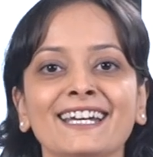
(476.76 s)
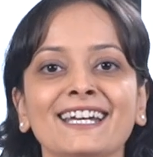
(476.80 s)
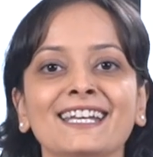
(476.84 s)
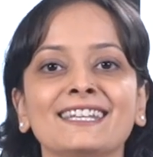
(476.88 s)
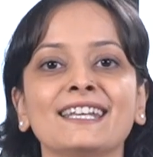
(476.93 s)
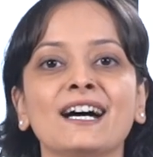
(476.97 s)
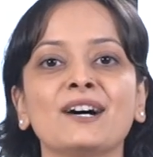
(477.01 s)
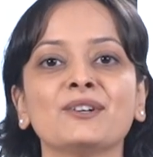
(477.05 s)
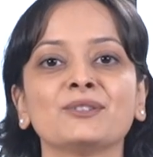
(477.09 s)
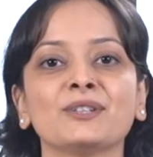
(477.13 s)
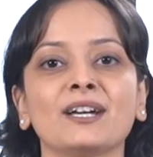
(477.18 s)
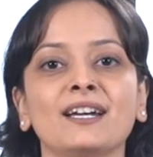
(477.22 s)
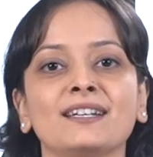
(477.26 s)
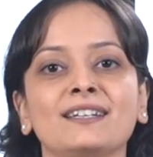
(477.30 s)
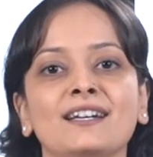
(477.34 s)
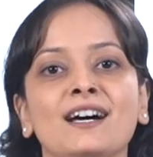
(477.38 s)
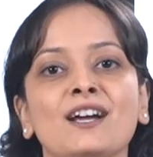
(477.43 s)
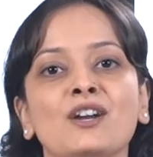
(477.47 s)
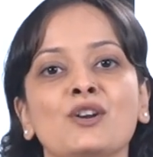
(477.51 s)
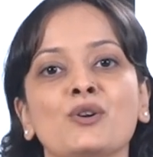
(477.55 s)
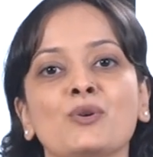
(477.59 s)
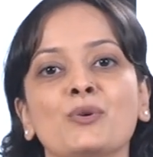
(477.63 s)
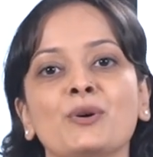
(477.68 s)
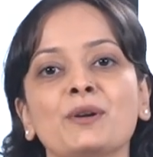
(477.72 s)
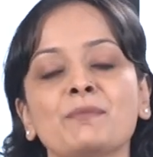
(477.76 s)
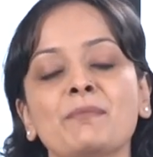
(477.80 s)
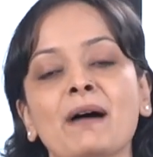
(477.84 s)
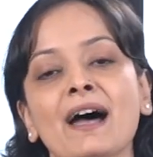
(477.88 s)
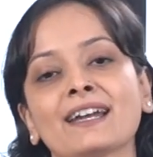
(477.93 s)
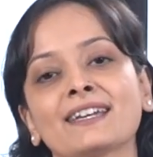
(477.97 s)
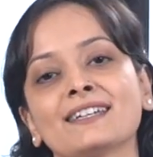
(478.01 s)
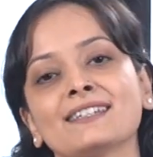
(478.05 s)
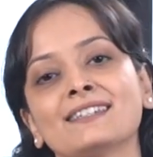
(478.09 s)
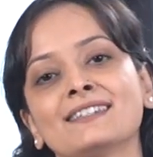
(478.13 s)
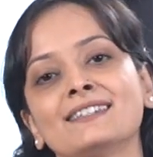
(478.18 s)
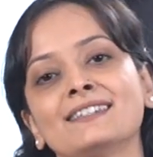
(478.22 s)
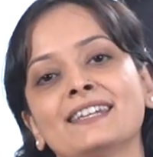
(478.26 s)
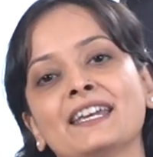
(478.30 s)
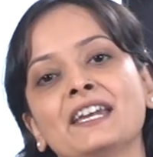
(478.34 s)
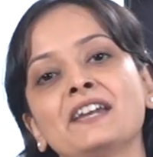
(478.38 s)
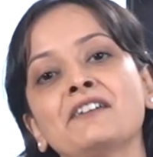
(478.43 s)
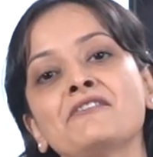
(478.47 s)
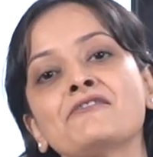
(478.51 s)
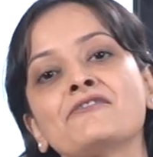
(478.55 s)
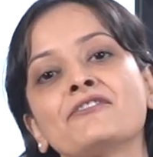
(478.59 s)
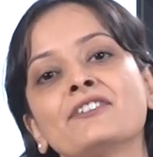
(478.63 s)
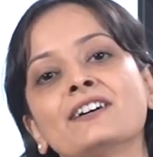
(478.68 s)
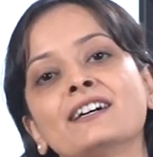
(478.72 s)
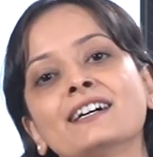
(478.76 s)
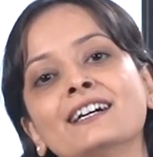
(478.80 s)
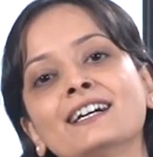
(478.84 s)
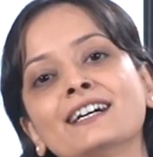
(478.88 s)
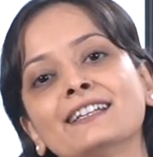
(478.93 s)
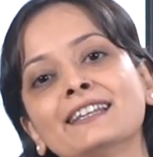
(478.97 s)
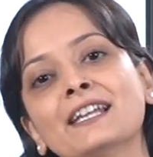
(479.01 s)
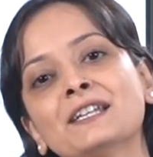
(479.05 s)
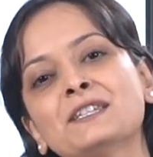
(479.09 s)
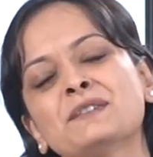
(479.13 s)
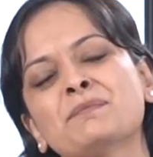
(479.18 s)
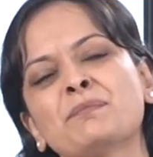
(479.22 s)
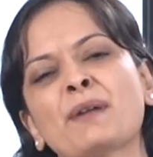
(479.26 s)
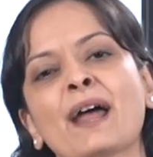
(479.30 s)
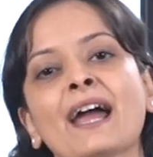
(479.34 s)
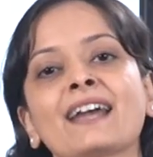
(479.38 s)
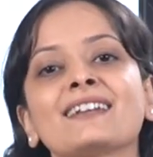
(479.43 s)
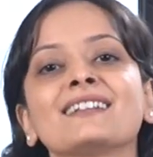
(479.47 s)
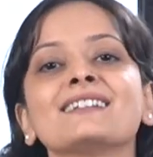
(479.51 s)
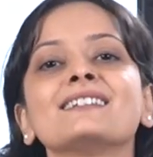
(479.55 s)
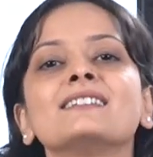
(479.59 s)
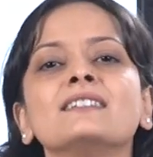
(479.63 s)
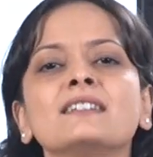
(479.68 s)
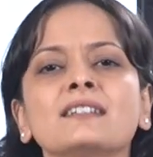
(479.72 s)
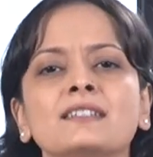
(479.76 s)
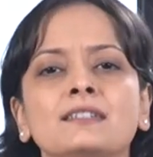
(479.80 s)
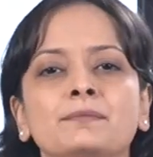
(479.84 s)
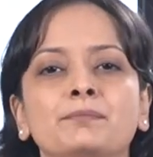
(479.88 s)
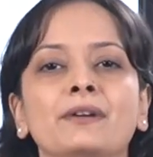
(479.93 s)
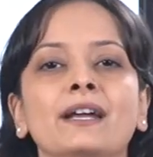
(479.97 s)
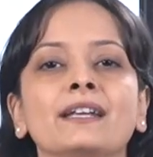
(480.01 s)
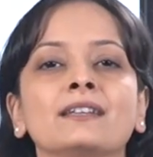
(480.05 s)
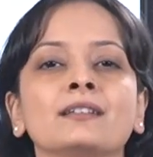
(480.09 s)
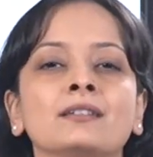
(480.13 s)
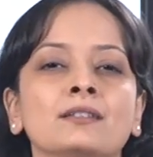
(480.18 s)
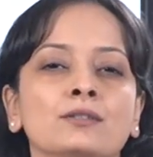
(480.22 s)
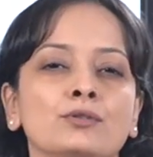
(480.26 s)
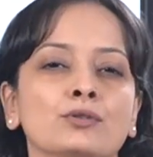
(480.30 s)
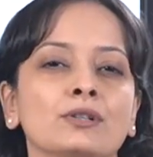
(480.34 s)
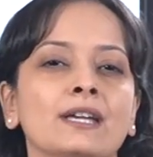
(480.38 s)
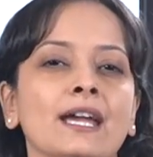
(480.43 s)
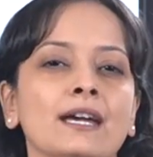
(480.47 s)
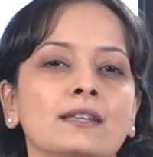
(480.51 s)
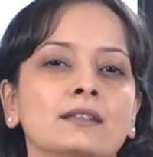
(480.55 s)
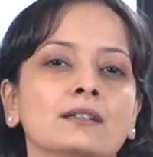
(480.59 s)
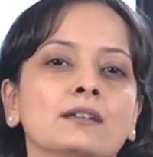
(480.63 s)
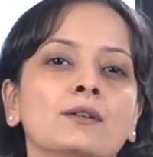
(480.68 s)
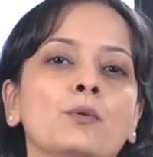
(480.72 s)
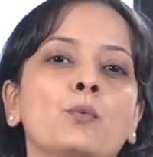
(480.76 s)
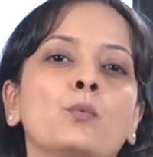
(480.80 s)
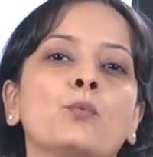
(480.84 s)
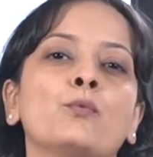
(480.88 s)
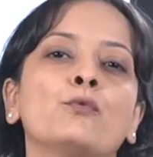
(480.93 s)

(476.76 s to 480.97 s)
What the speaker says: Now that our lower back is safe, let's practice this breath together